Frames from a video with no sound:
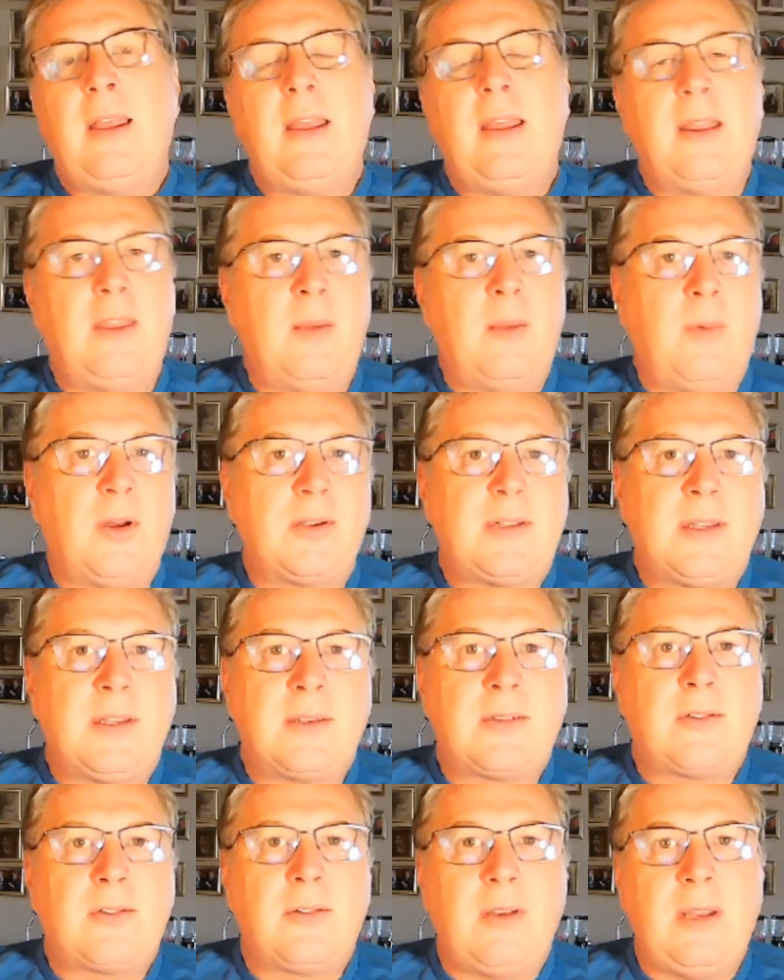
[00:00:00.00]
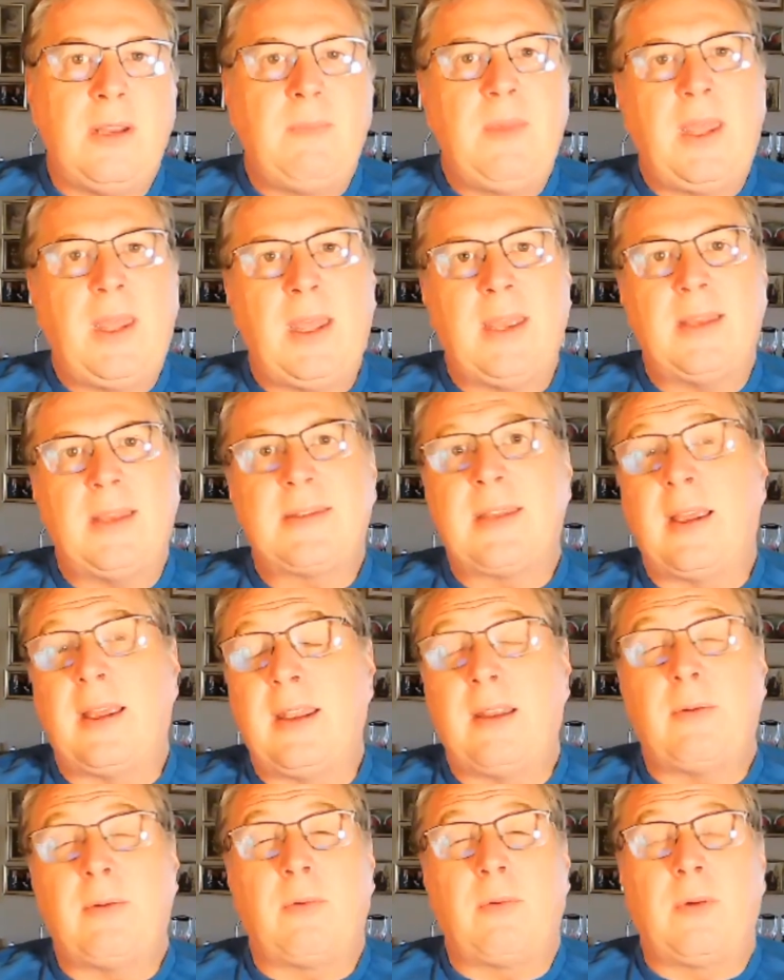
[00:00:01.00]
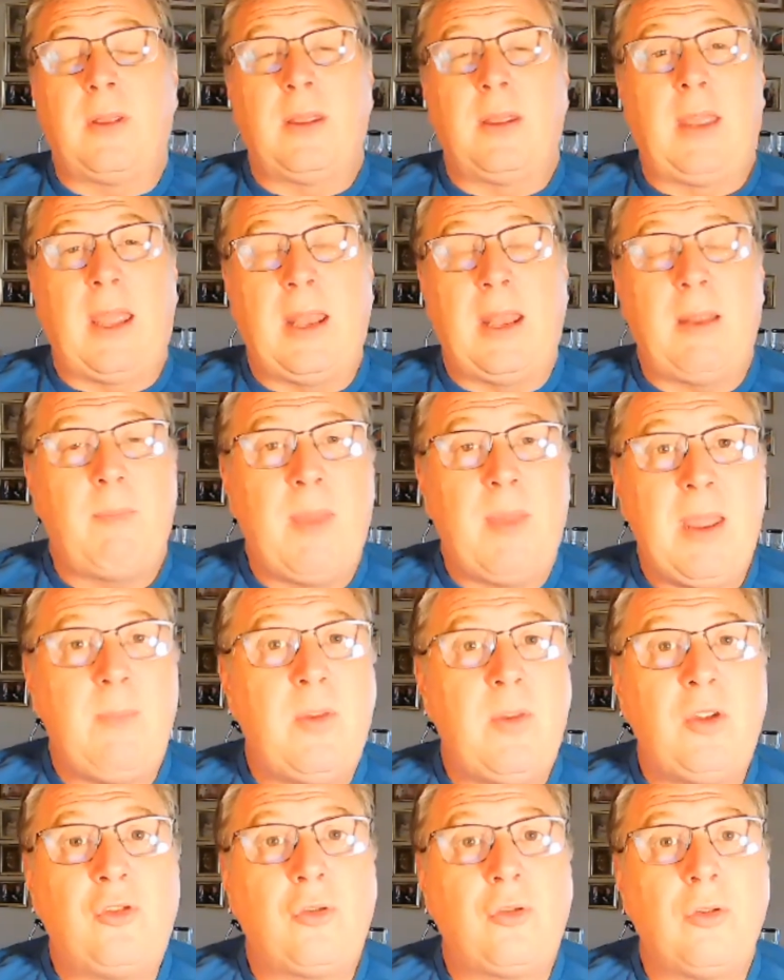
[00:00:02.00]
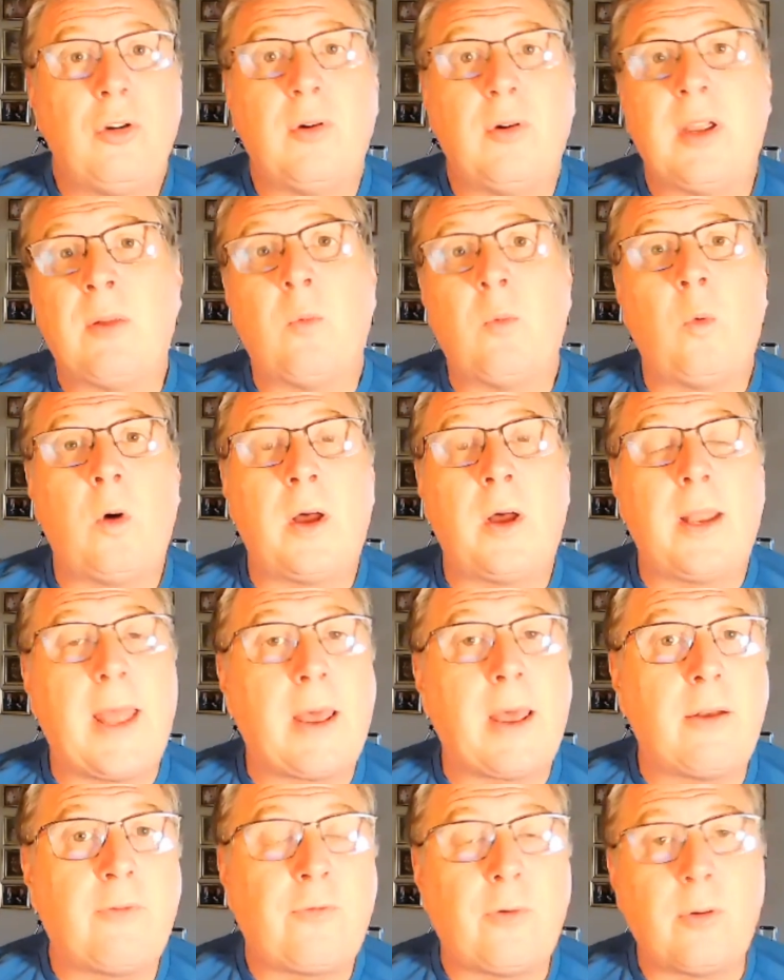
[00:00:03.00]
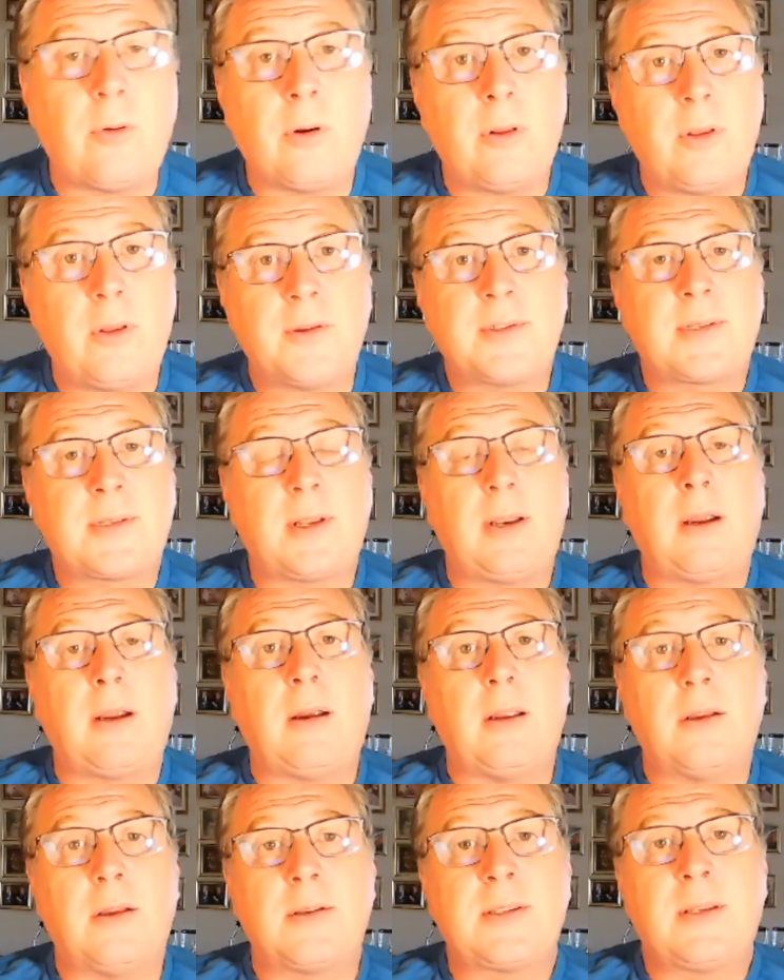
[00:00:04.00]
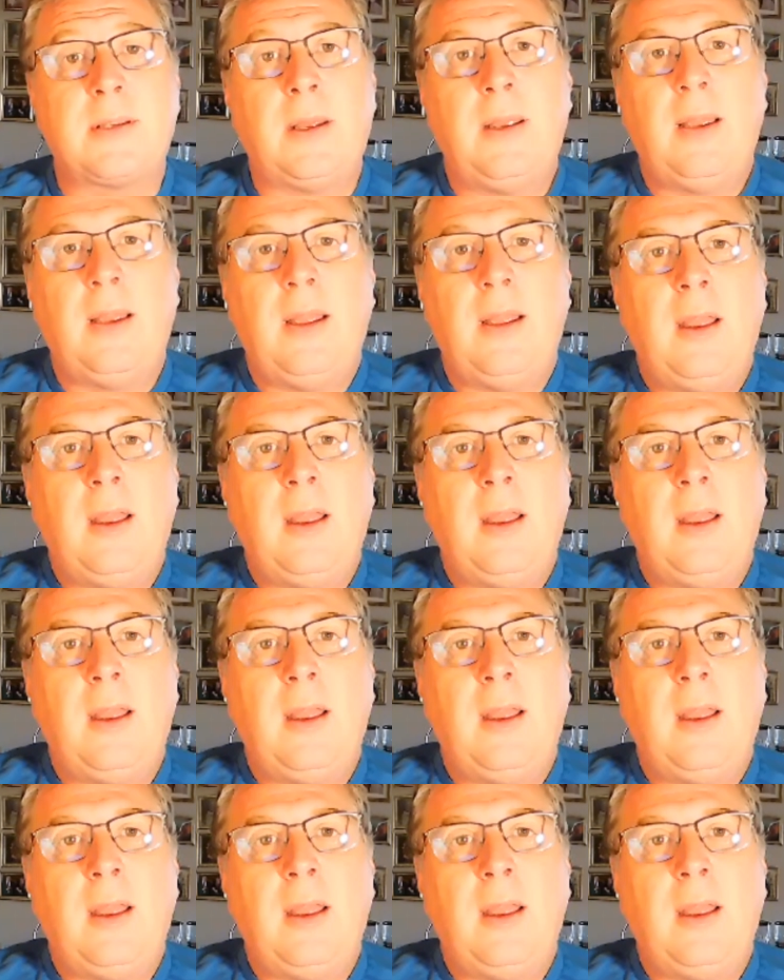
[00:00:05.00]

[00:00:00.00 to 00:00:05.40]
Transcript: in the most extreme case, and it, and it may be true in one out of four of those scenarios,